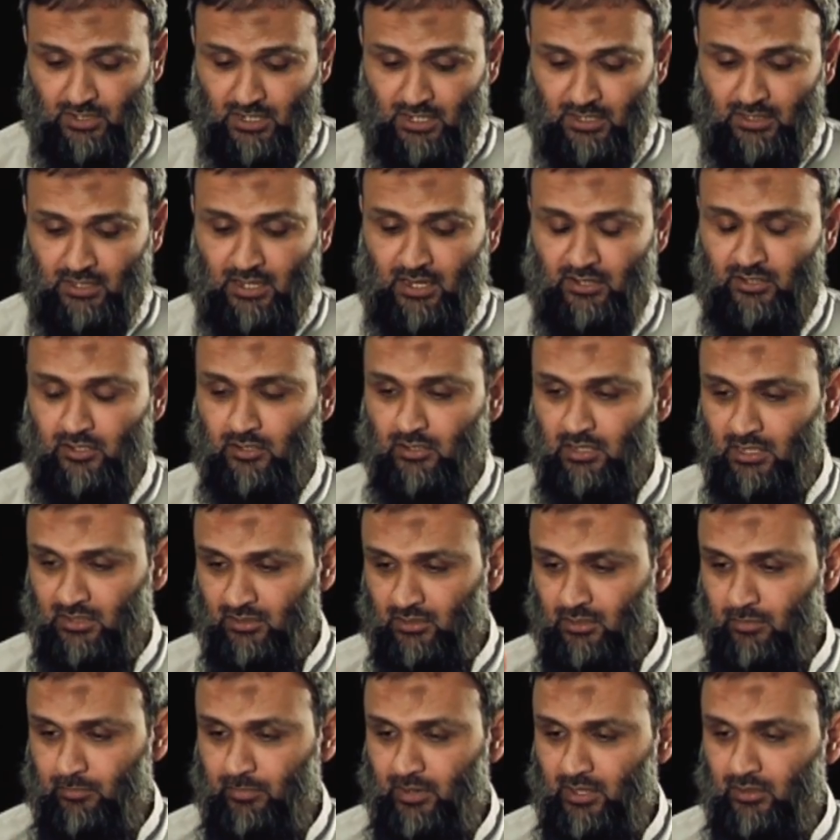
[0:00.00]
their attitude.
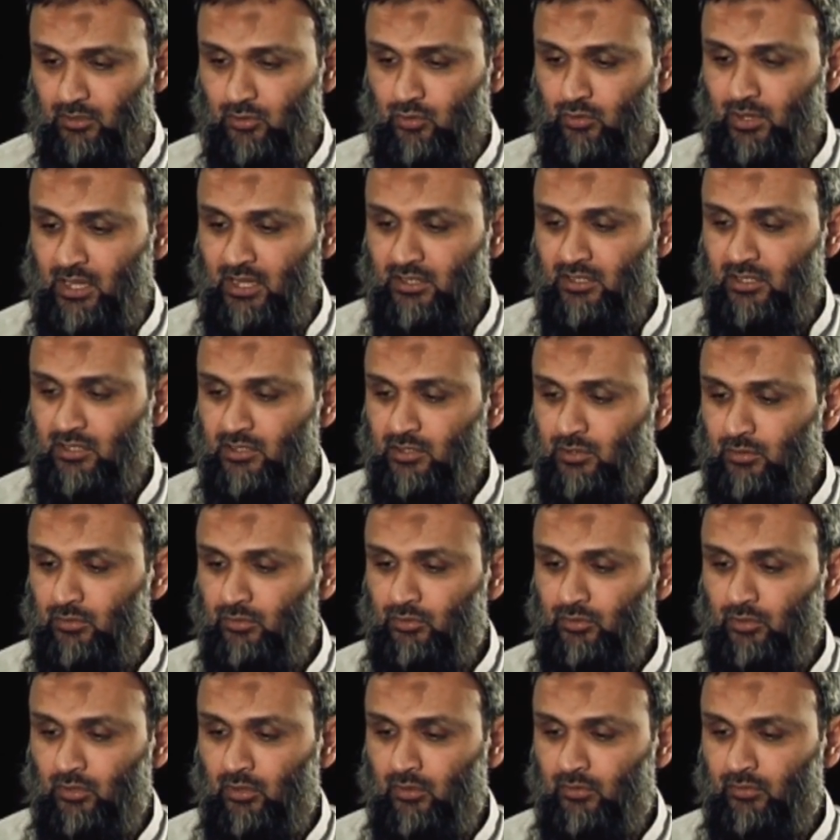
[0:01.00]
Let's compare the two
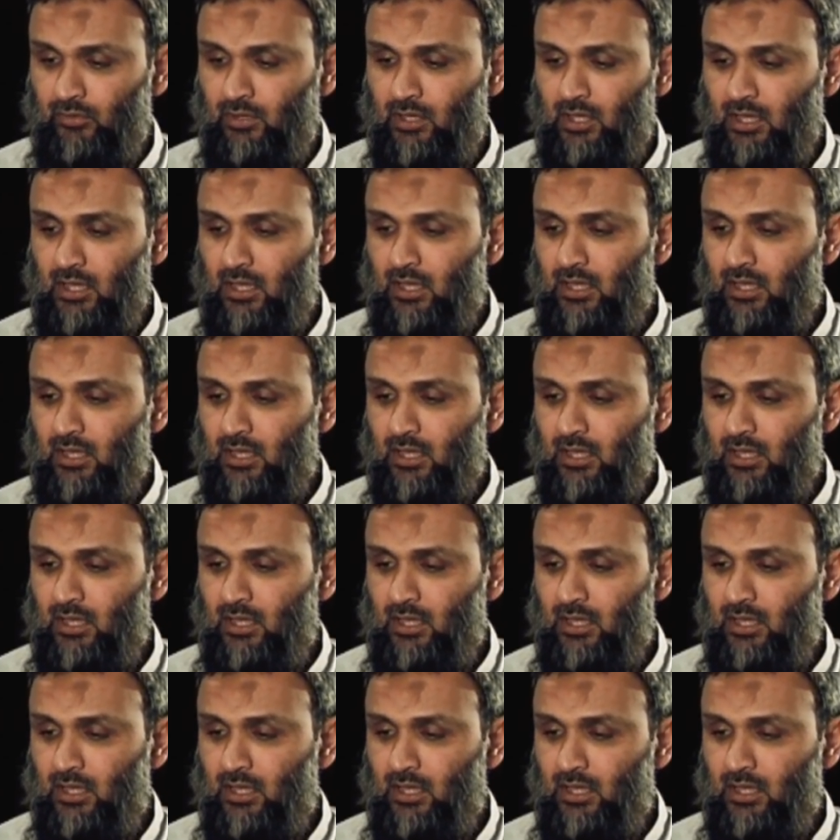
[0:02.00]
attitudes of